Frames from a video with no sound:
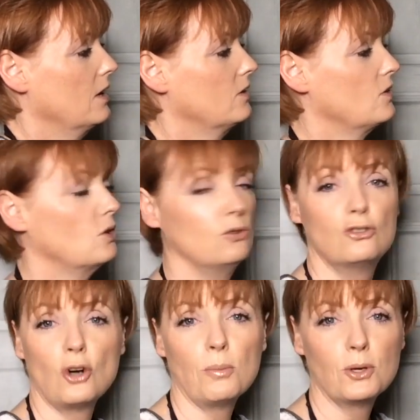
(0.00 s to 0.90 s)
So you
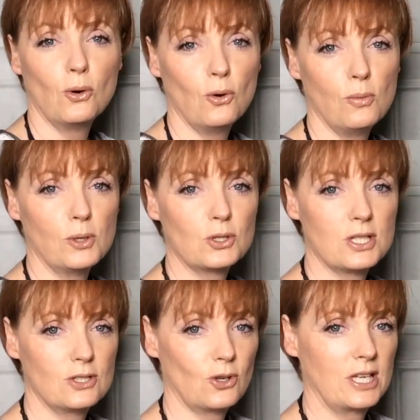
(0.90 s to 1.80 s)
drop your orb onto
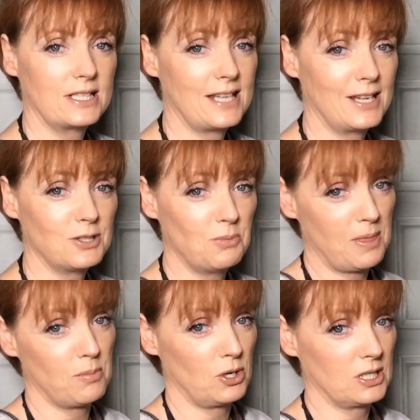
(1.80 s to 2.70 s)
the docking station with
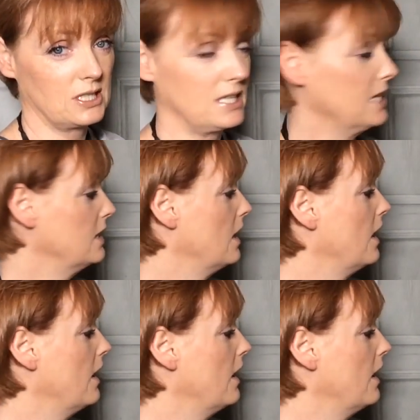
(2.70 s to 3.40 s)
the product in.